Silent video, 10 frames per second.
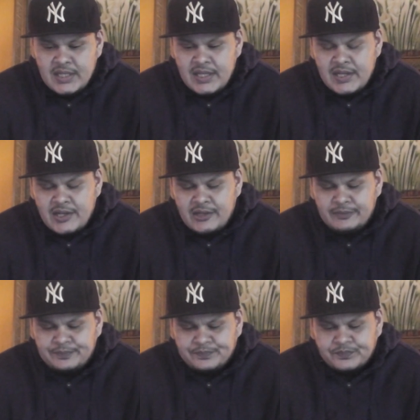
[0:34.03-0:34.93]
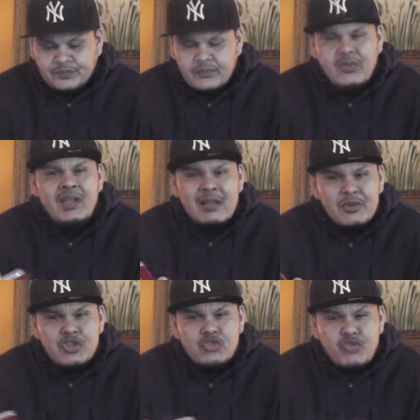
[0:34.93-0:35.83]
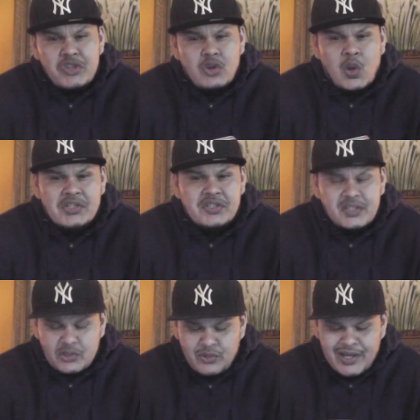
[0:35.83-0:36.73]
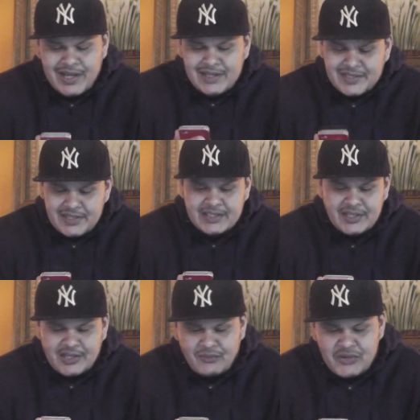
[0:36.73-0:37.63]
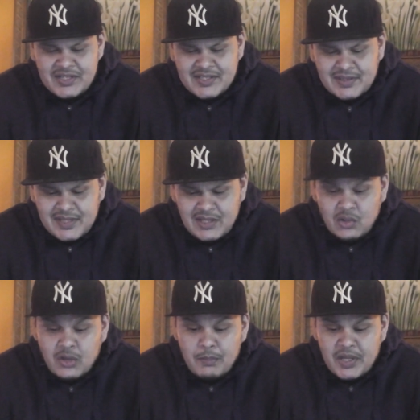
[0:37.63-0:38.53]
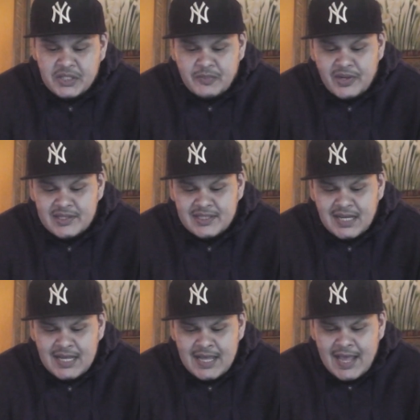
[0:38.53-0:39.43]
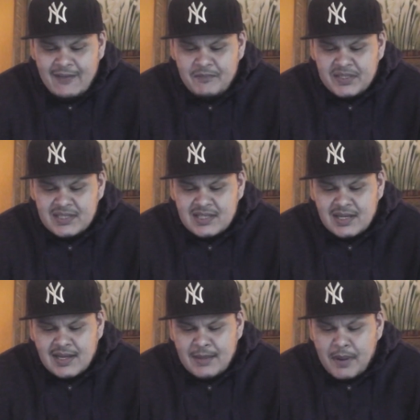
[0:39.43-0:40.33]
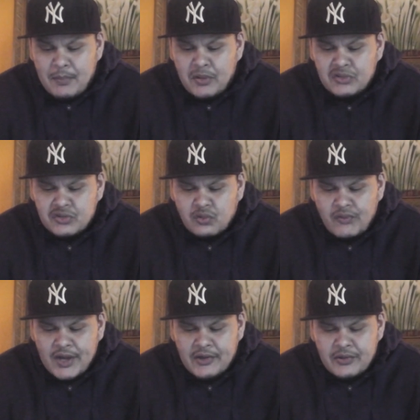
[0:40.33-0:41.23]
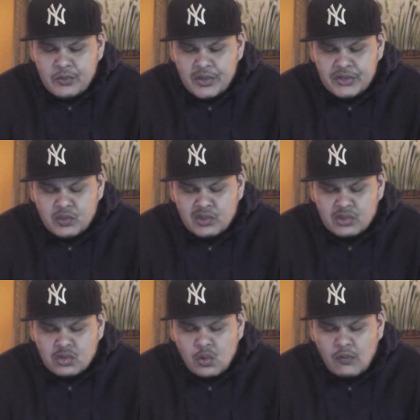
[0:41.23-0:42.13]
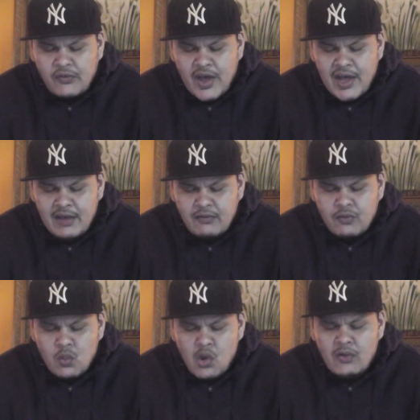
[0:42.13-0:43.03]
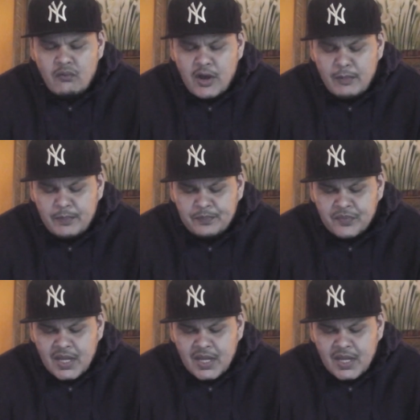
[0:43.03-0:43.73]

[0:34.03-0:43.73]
and let me just read the question to you guys. It's recently on the bench press, I've been stuck at my personal record, which was 205 for one rep.